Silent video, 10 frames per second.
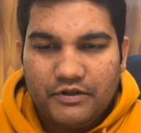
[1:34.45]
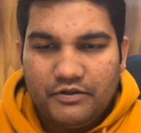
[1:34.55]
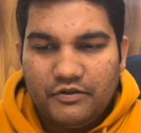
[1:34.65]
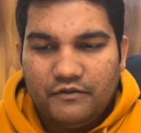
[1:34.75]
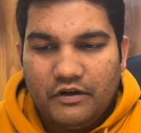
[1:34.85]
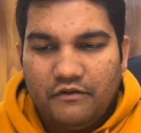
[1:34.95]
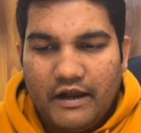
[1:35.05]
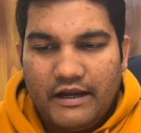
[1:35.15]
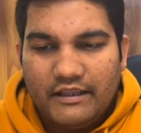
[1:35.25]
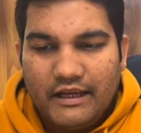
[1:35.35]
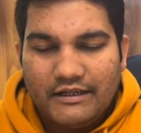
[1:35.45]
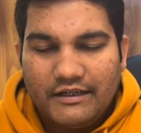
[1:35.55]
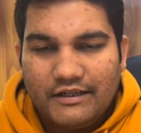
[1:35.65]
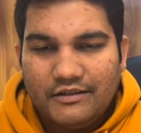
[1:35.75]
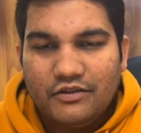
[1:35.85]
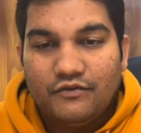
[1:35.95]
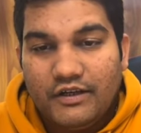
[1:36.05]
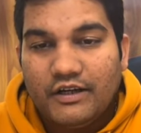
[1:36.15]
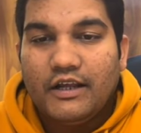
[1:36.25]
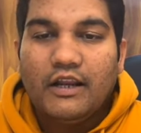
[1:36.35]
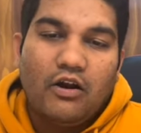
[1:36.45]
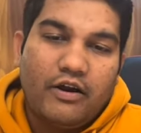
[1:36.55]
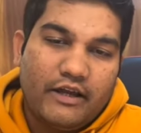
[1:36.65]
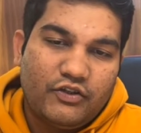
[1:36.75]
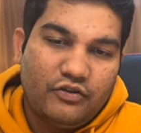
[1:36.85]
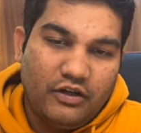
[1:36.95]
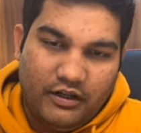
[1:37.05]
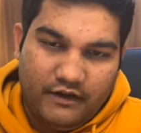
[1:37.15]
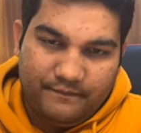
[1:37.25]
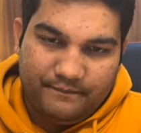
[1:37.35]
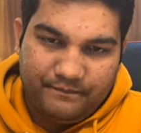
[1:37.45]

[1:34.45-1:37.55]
you will find that it is the weekday lord actually